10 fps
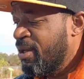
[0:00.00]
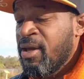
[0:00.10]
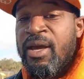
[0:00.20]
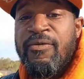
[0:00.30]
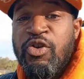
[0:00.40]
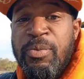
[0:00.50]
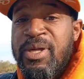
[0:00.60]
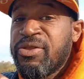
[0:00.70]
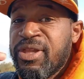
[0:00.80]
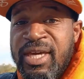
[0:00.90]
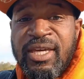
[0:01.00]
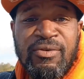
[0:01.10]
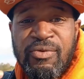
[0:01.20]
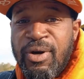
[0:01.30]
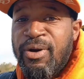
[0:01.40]
Have you been thinking
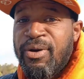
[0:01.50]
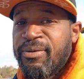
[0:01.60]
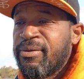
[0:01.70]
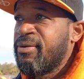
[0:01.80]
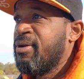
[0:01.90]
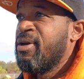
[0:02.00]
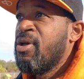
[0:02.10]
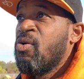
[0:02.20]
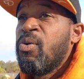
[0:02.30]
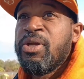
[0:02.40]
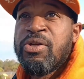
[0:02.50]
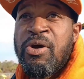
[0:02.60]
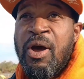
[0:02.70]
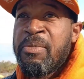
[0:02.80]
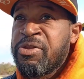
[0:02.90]
wrong? Well,
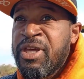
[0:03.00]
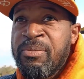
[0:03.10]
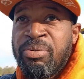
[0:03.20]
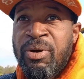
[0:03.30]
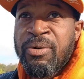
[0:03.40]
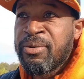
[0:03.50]
I'm going to think broke.